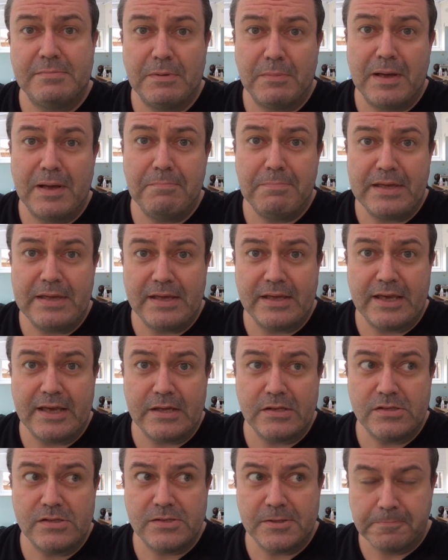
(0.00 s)
of my beer
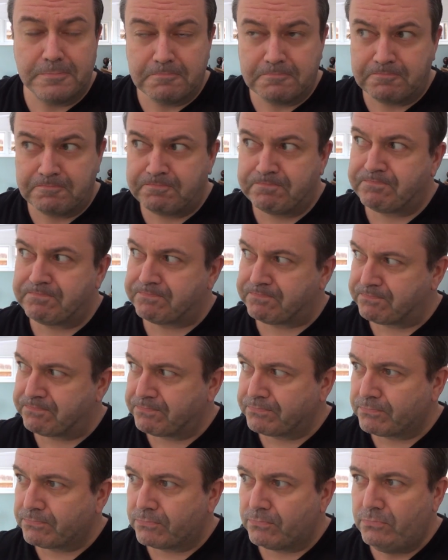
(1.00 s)
kits.
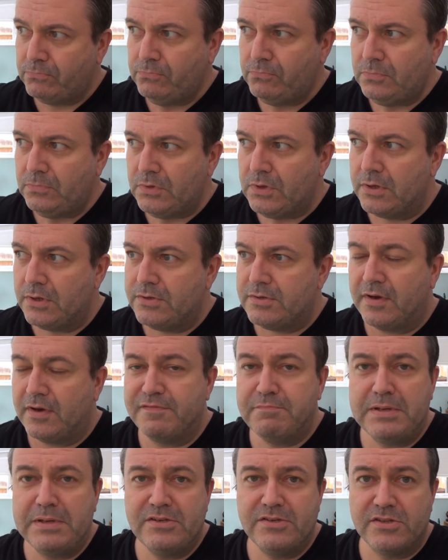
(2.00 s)
So
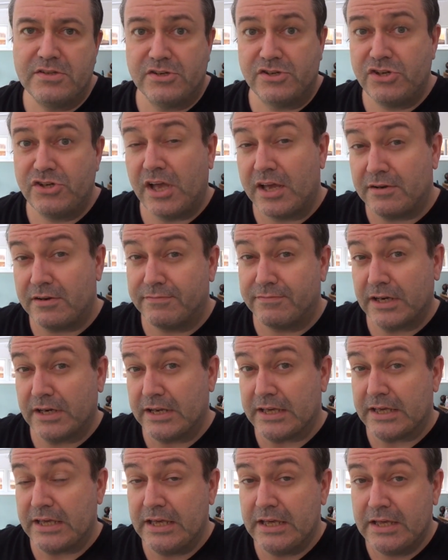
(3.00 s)
I've been to the shed of
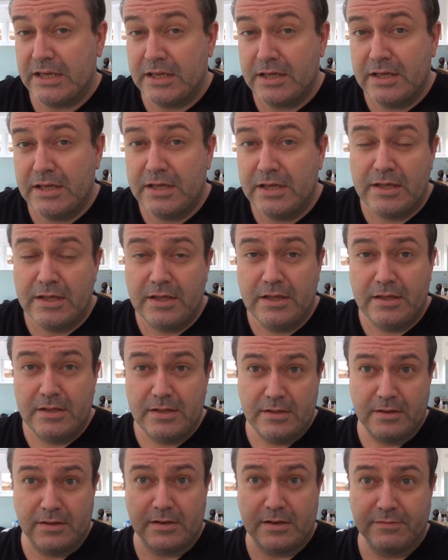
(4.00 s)
Glee
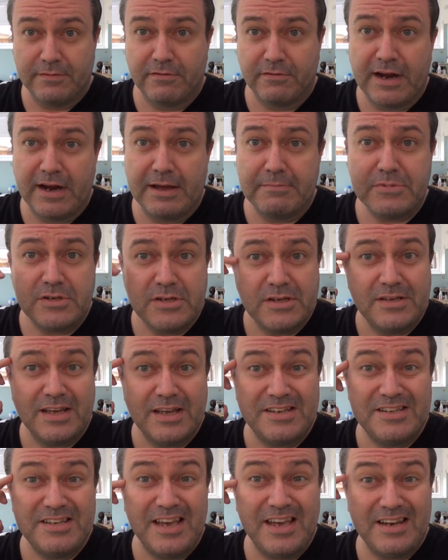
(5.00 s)
and I've grabbed a
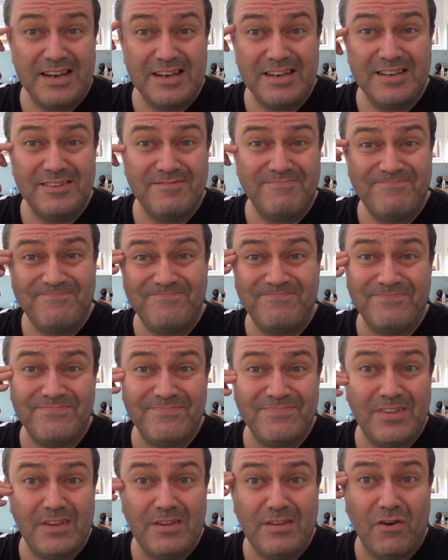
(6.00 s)
tin
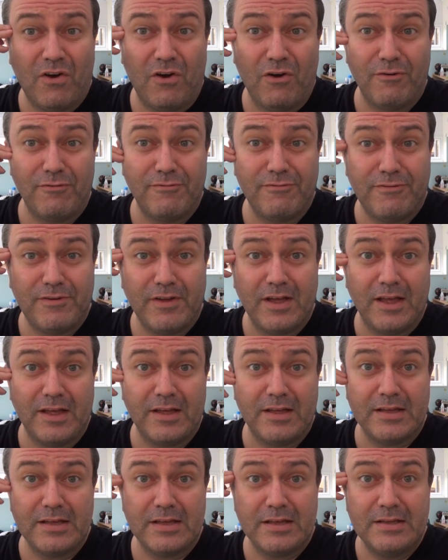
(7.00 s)
of
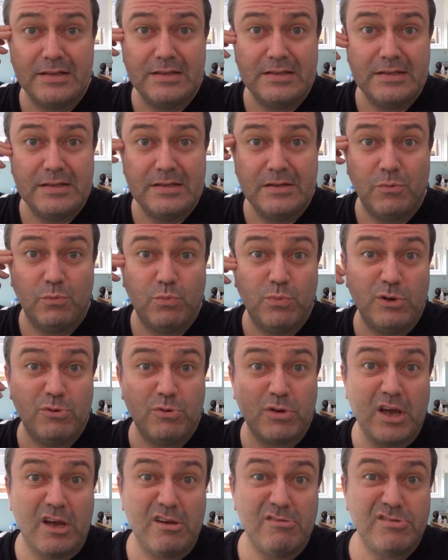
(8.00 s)

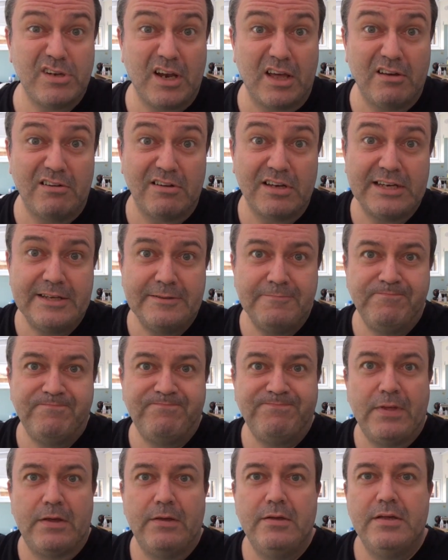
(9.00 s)
Wilco's lager
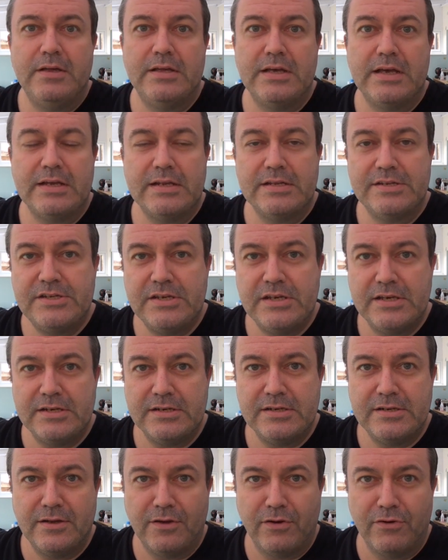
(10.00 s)
and a
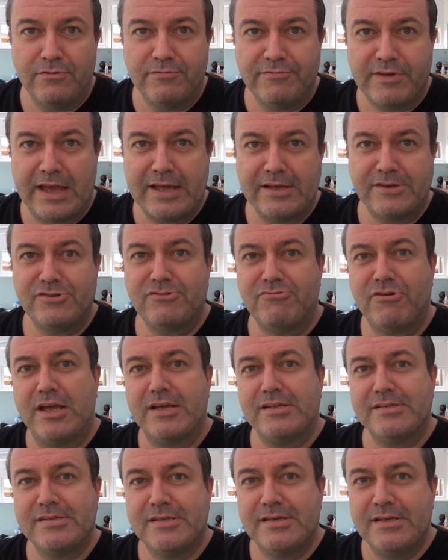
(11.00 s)
tin of
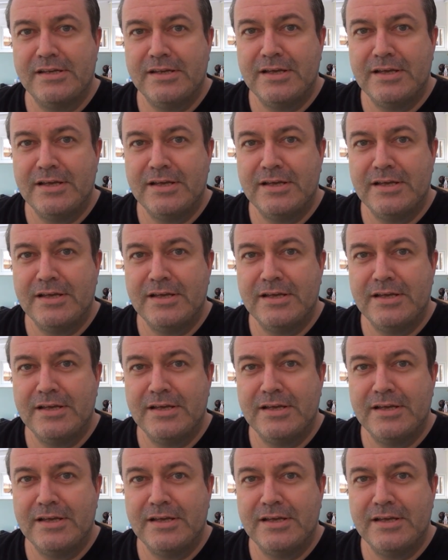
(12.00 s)
extract,